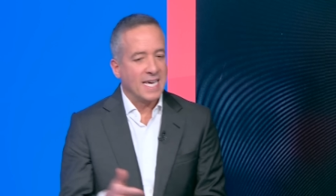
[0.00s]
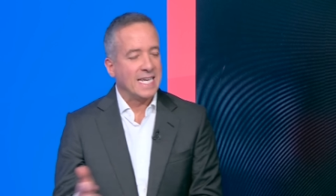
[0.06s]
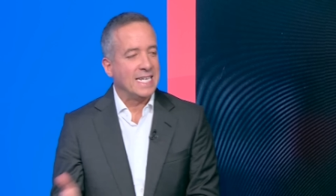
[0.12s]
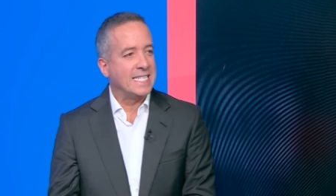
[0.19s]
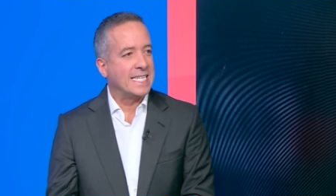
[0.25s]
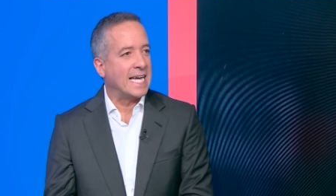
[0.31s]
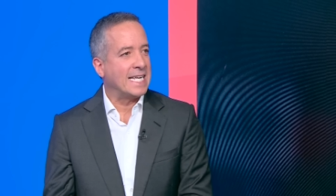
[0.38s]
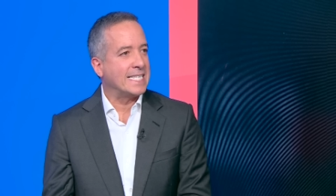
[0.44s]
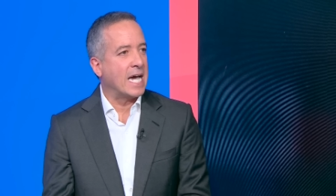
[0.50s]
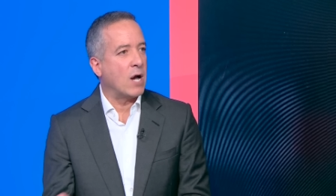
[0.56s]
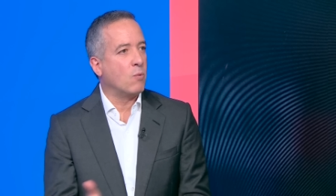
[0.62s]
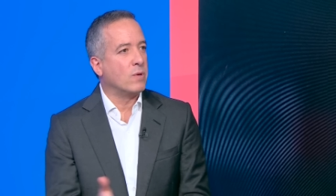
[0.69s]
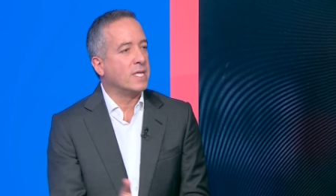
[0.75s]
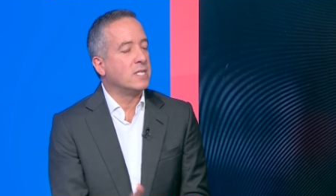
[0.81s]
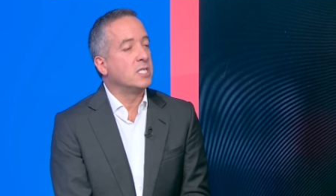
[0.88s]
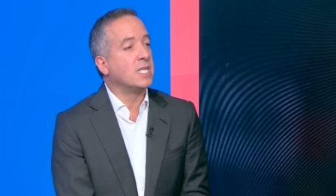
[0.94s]
he sat down
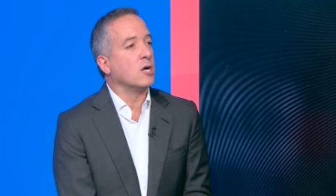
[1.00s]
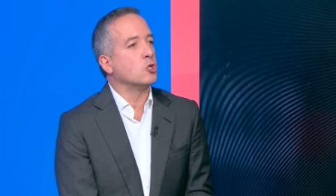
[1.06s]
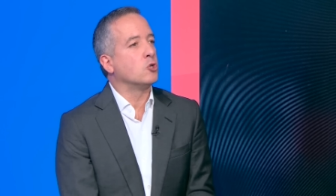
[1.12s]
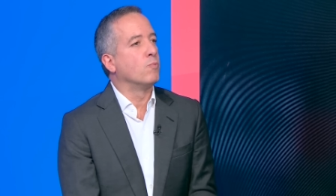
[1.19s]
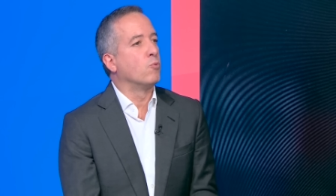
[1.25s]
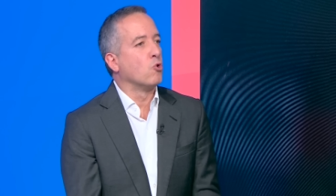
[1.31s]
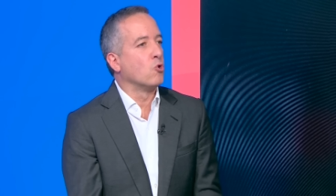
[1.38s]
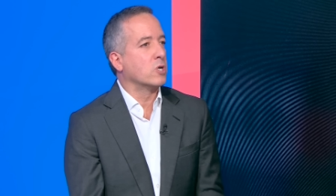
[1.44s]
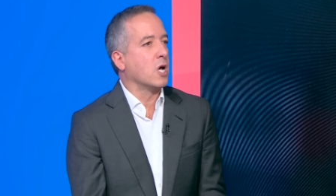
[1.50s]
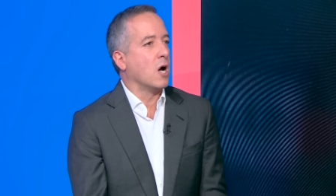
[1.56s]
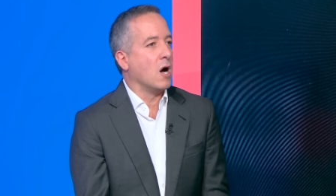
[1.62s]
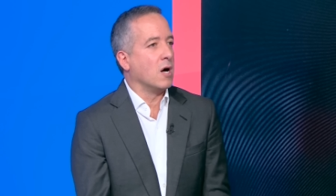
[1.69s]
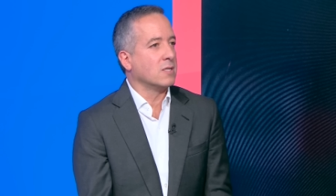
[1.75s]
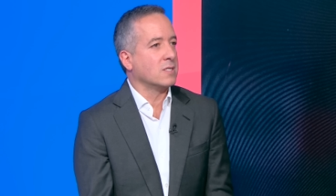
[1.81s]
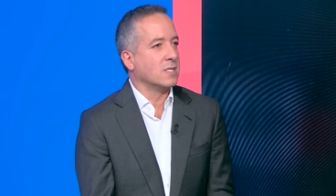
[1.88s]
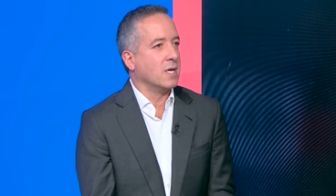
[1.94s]
with the Dutch
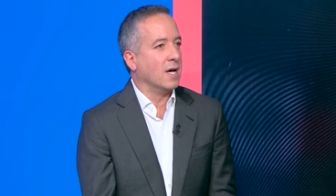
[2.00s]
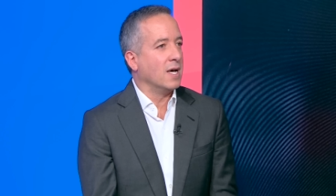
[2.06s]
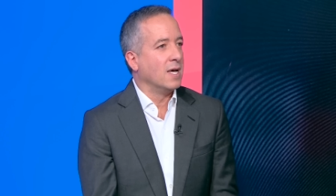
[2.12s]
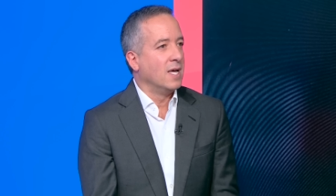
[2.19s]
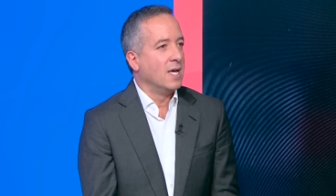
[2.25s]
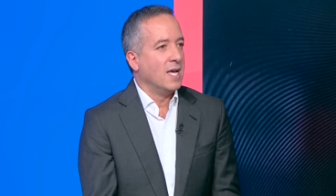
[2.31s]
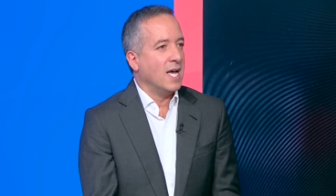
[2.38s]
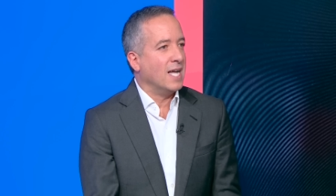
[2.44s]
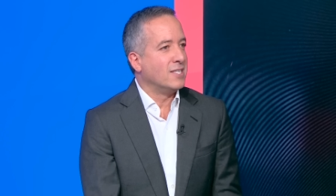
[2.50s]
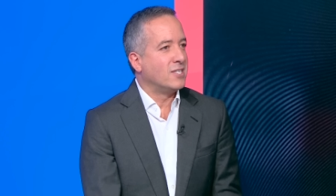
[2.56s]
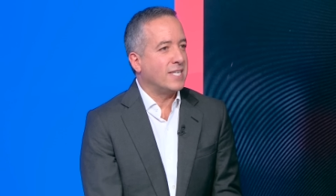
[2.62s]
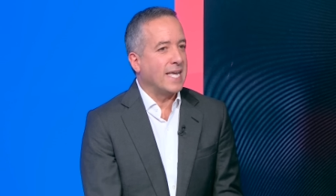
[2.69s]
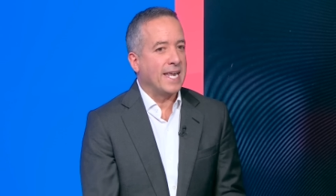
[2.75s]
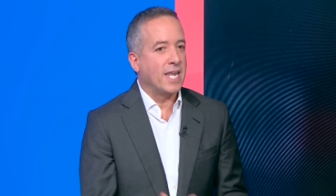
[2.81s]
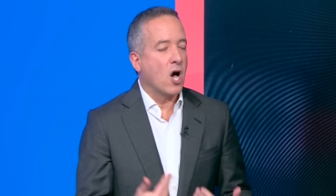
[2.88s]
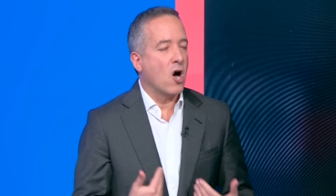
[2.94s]
broadcaster and
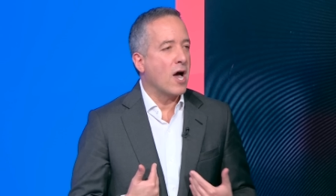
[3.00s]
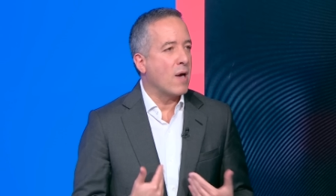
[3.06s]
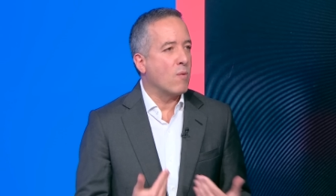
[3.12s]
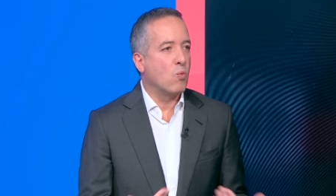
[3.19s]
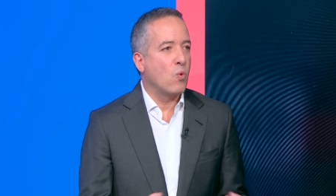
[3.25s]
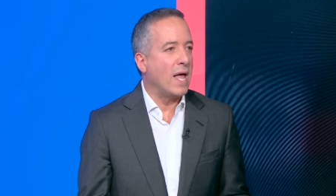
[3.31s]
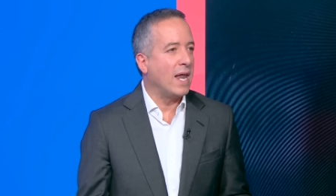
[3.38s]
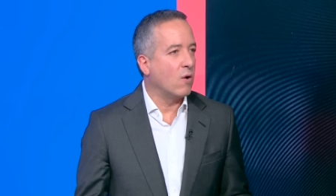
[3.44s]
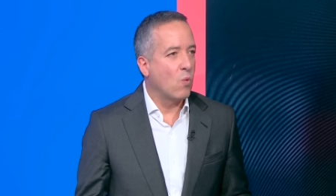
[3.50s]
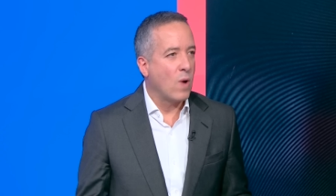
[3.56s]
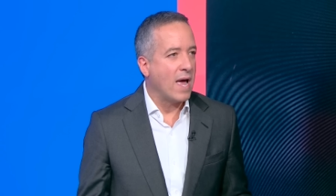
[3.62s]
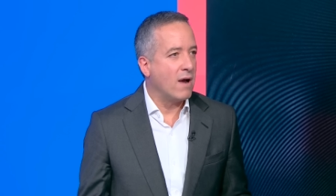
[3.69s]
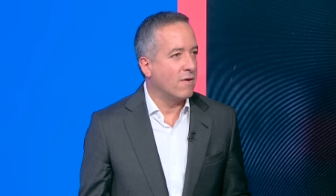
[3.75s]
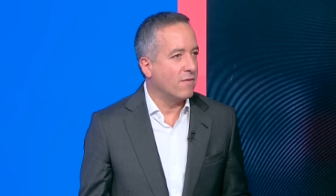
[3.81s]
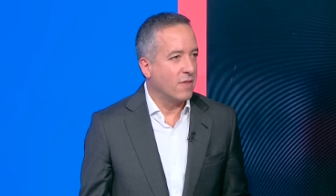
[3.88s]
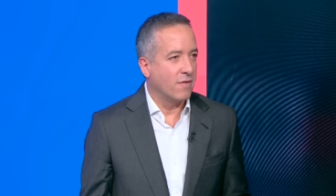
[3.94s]
said, I am well
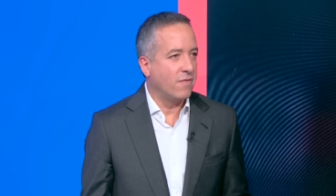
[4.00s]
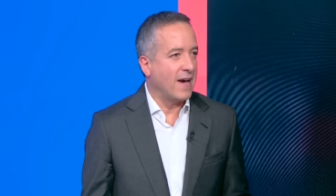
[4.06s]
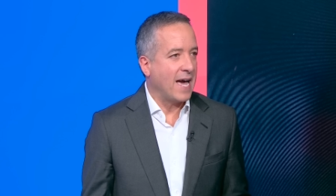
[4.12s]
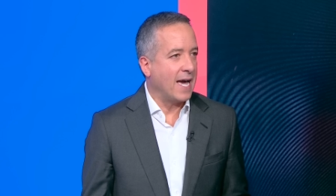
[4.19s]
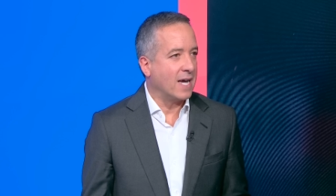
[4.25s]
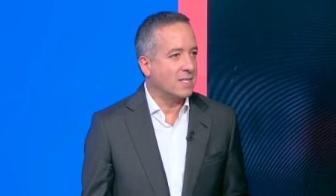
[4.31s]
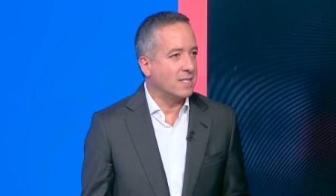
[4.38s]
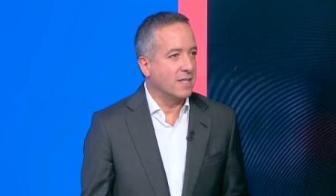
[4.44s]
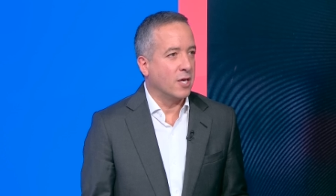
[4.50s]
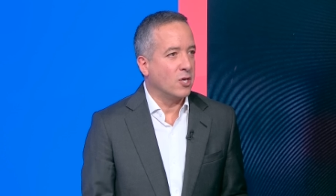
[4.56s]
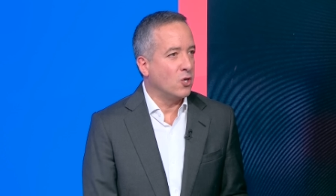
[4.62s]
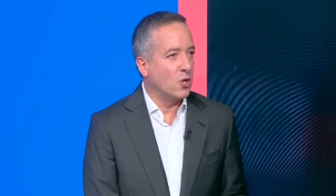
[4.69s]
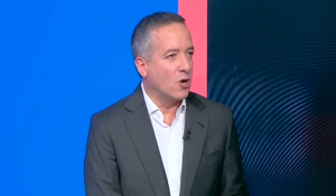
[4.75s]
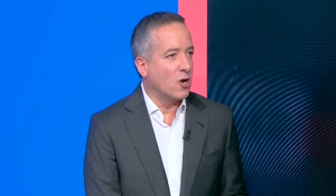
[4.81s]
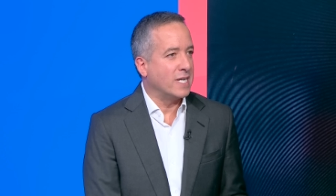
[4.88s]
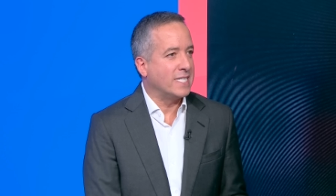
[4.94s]
aware of the fact that
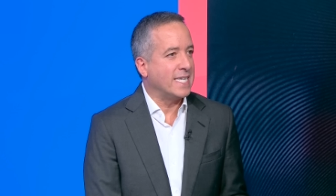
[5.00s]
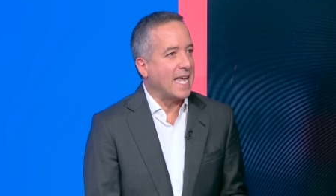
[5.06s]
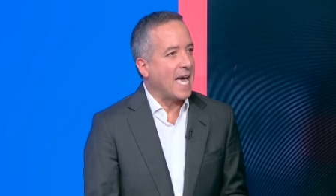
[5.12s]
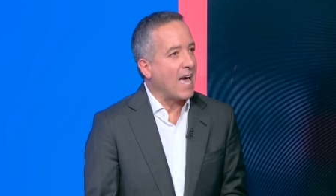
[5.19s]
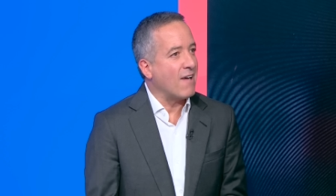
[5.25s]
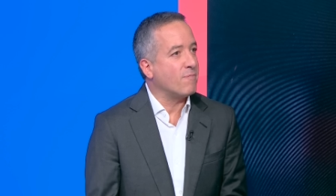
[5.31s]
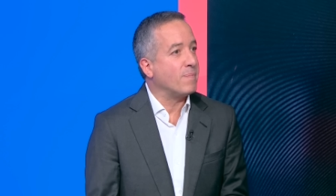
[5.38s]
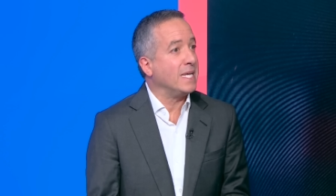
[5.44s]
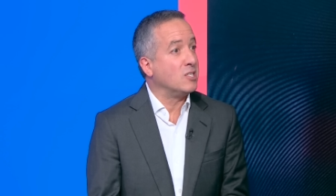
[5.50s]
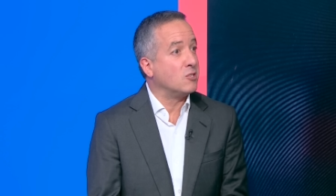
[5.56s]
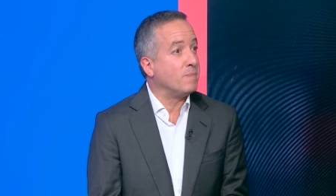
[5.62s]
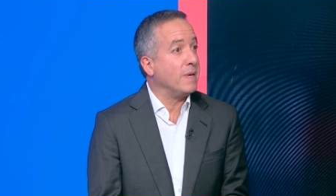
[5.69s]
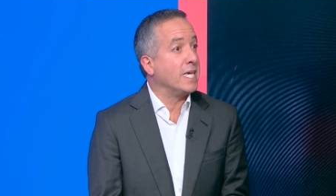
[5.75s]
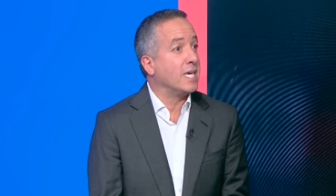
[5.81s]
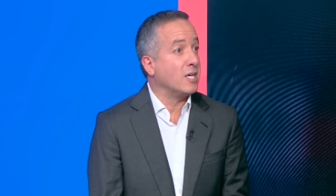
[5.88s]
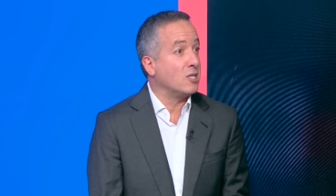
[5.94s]
United have been
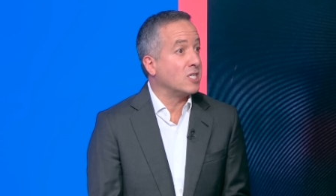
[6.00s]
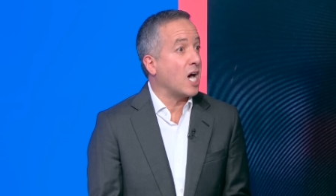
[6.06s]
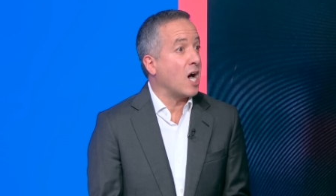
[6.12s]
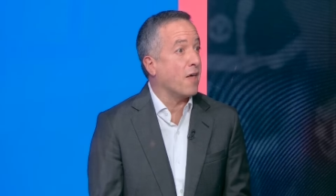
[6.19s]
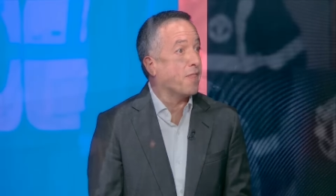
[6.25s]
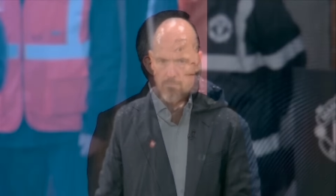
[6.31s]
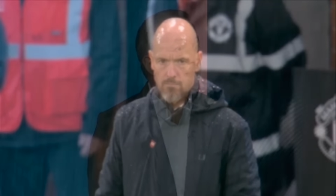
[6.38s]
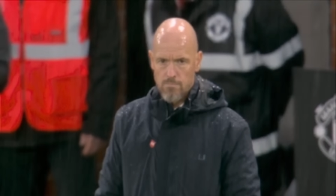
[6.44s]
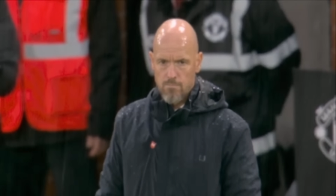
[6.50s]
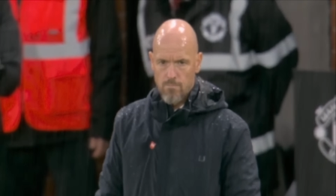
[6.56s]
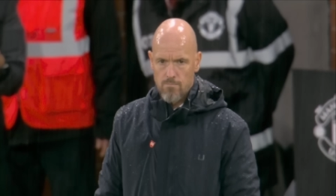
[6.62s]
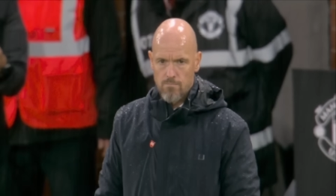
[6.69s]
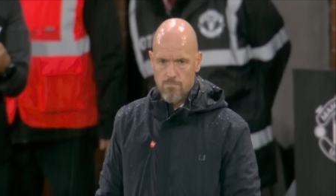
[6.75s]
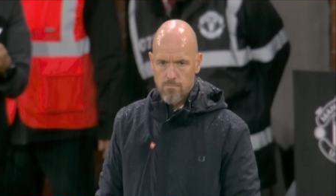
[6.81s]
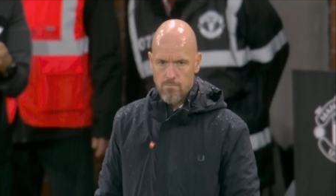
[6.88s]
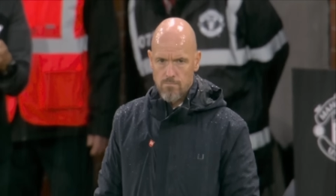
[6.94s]
speaking to other
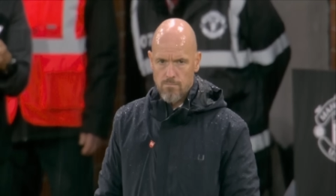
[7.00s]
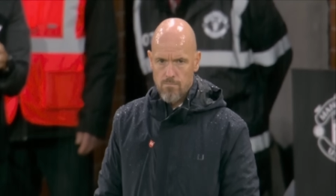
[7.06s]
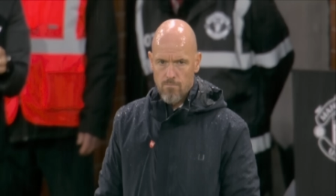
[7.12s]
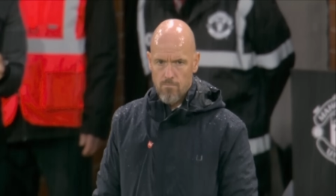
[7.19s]
managers.